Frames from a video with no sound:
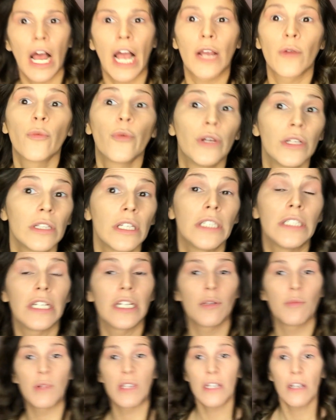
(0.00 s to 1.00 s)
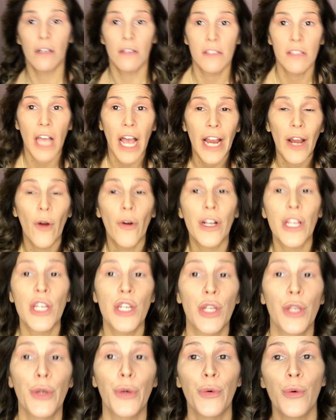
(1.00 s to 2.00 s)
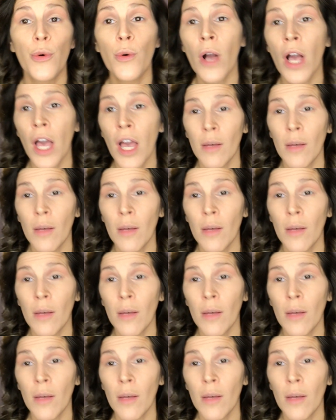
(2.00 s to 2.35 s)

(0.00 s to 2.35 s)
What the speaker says: I really did, because I already knew,